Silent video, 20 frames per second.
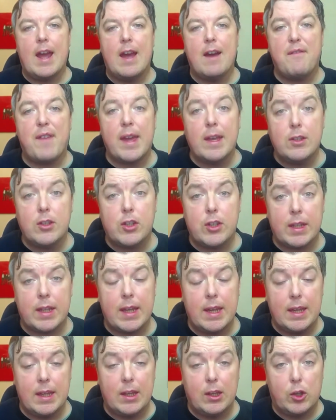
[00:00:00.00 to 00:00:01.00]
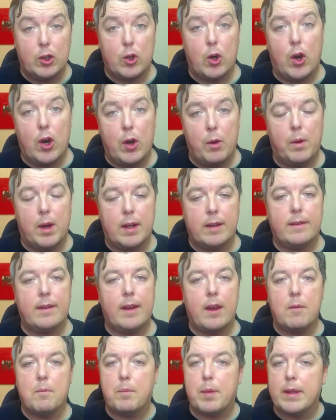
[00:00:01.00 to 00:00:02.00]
I eventually got it worked out.